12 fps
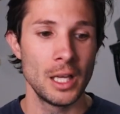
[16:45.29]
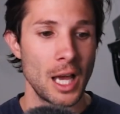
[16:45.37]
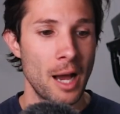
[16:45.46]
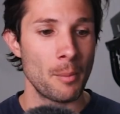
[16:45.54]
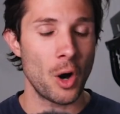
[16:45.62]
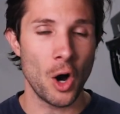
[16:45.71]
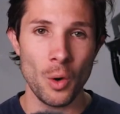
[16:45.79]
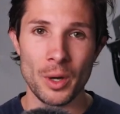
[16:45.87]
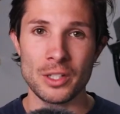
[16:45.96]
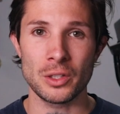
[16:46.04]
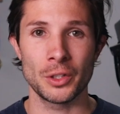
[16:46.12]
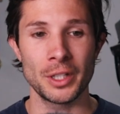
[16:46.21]
I'm
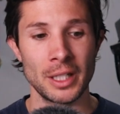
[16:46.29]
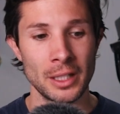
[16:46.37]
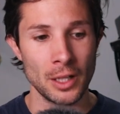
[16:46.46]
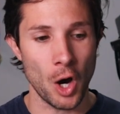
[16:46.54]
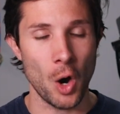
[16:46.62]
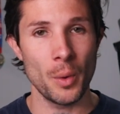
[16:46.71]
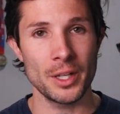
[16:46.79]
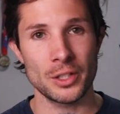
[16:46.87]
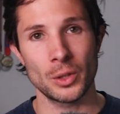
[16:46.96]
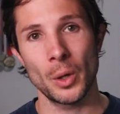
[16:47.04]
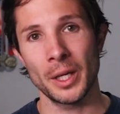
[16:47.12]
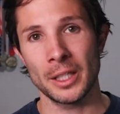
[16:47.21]
always learning and always
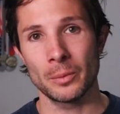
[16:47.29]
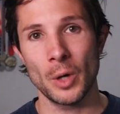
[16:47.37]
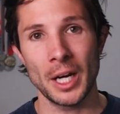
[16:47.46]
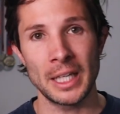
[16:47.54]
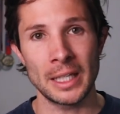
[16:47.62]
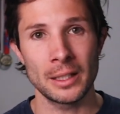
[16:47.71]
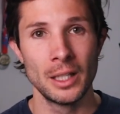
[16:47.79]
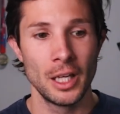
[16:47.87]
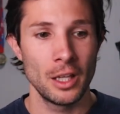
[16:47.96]
growing and running.